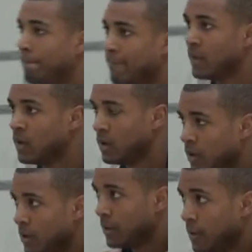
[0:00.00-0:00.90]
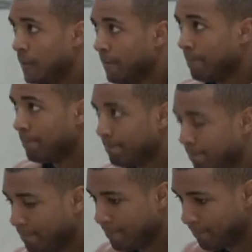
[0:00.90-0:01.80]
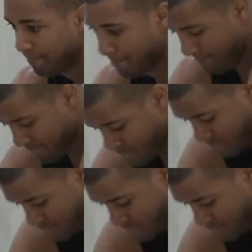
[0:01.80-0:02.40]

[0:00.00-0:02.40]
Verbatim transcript: So how'd the workout go? Uh, it went well.